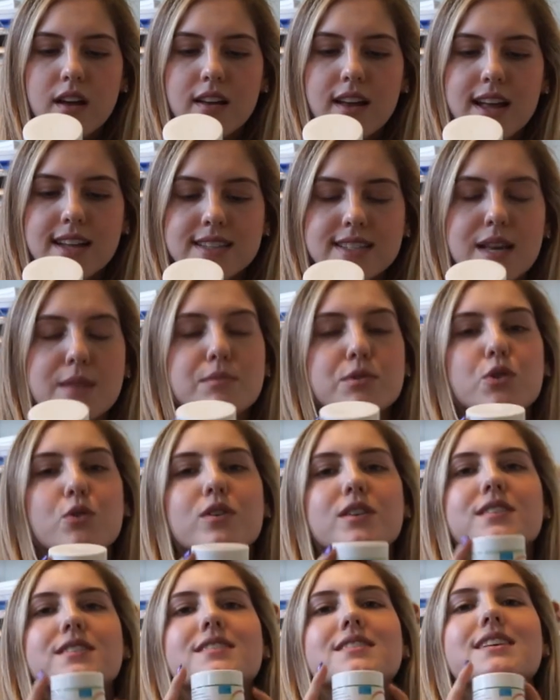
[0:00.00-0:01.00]
enzyme
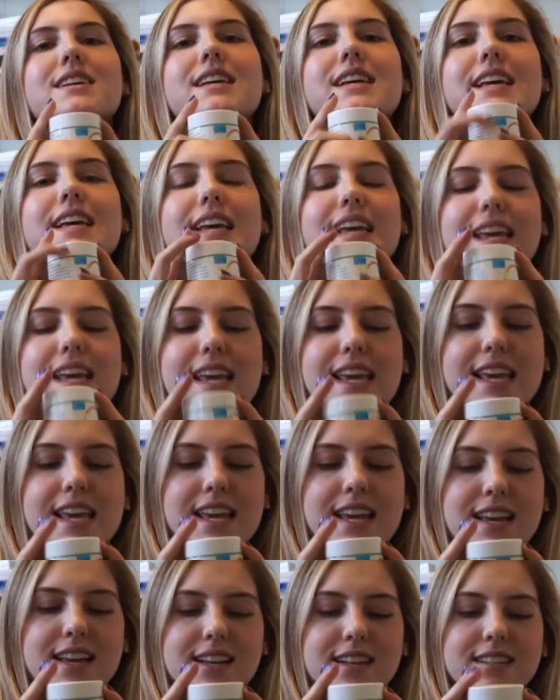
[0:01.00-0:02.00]
source,
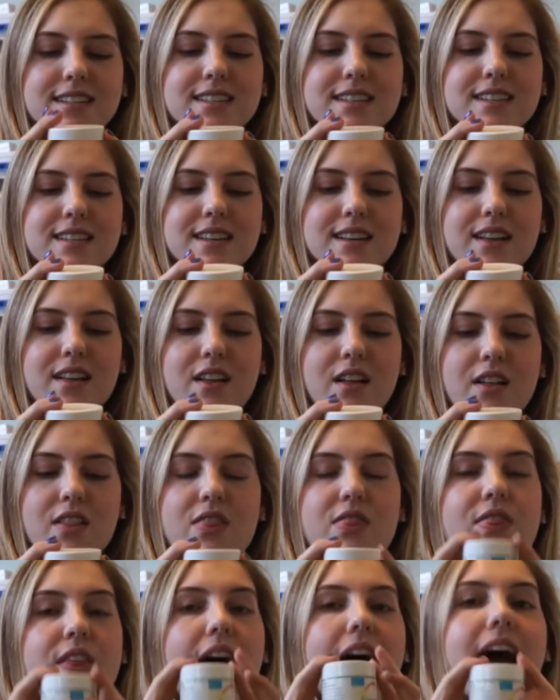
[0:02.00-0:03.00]
and
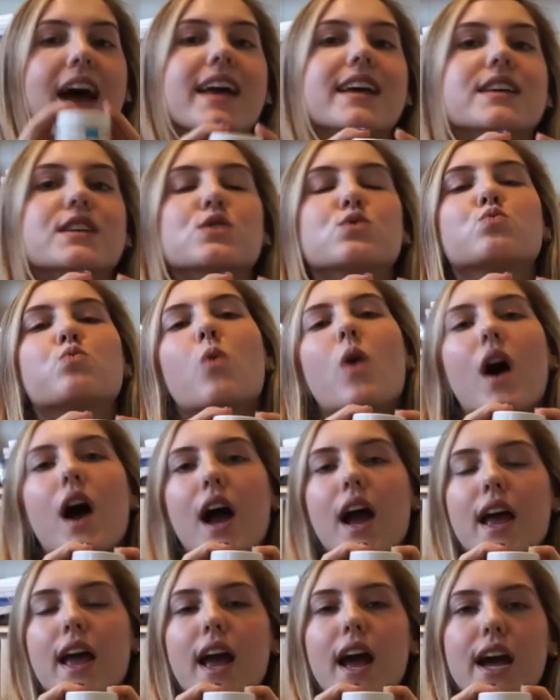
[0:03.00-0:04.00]
that is
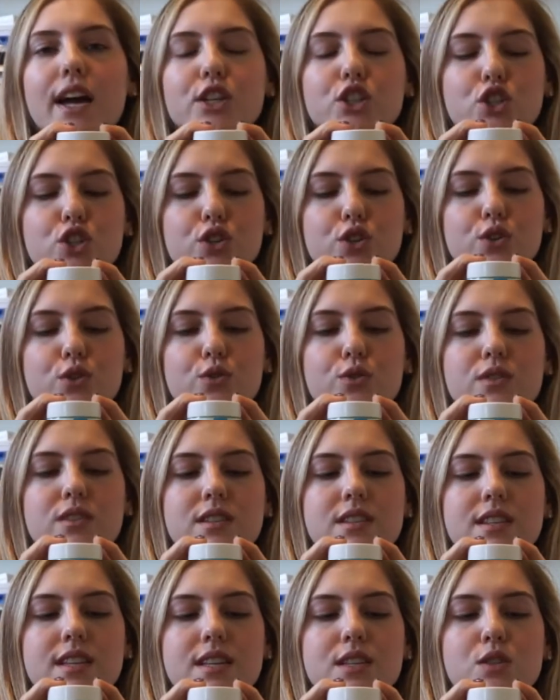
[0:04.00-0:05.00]
why I choose
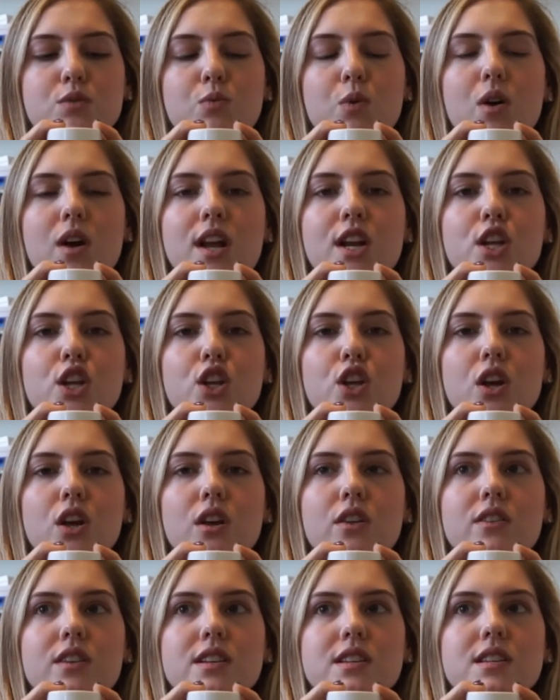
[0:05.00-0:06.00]
this one.
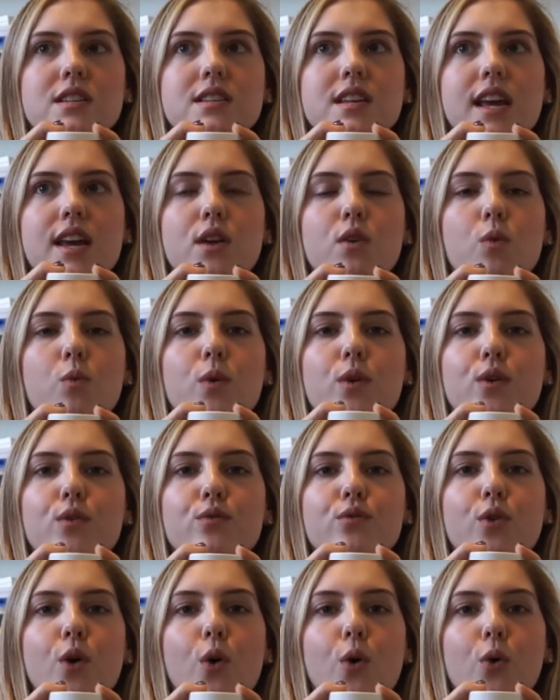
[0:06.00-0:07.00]
This is like one of
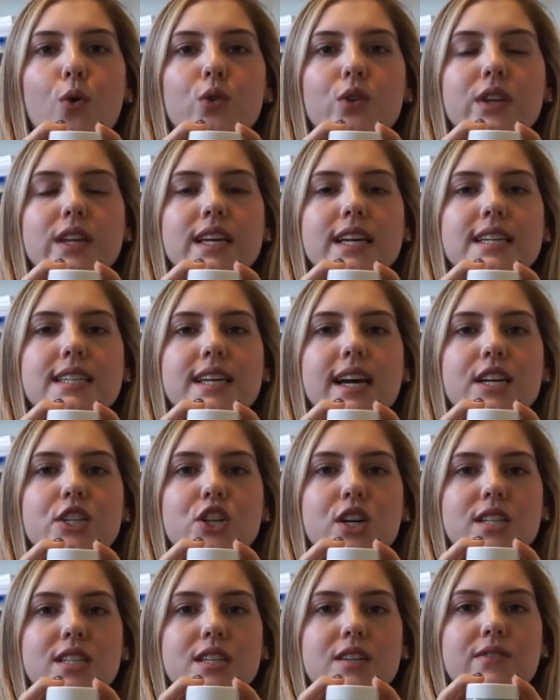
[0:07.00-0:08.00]
the only
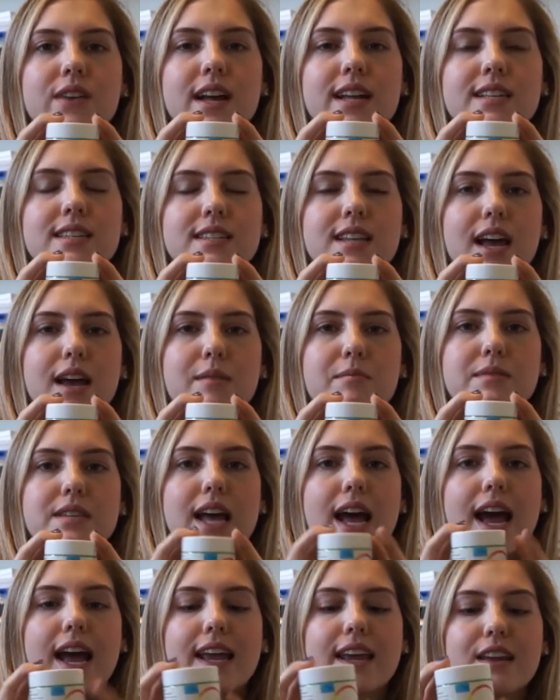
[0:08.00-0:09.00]
digestive enzymes
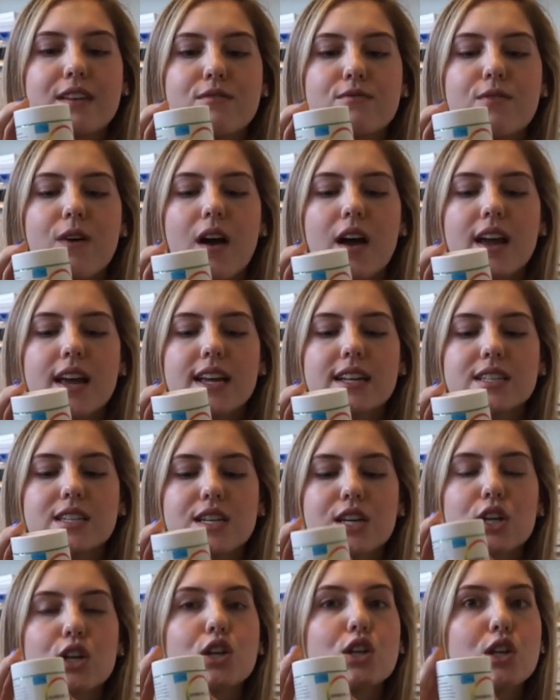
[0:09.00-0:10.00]
that I can find,
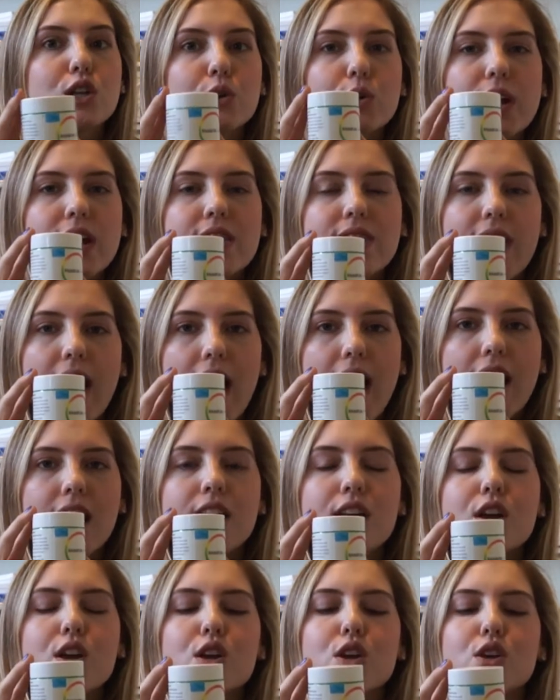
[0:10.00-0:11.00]
including that.
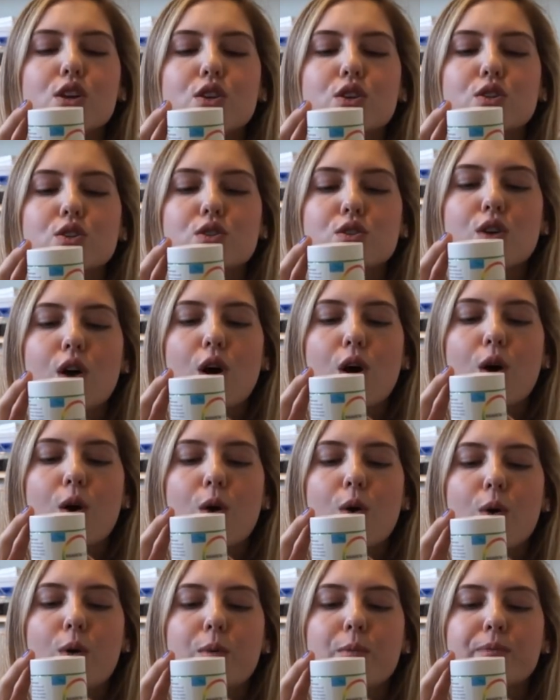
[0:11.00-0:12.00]

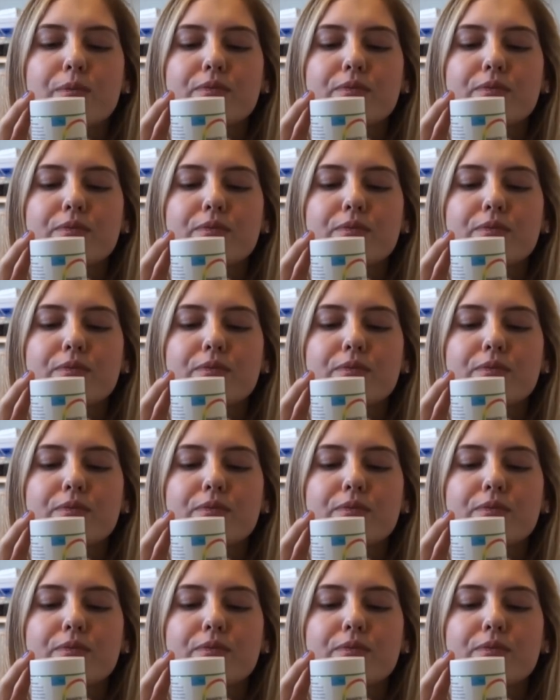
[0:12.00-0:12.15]
So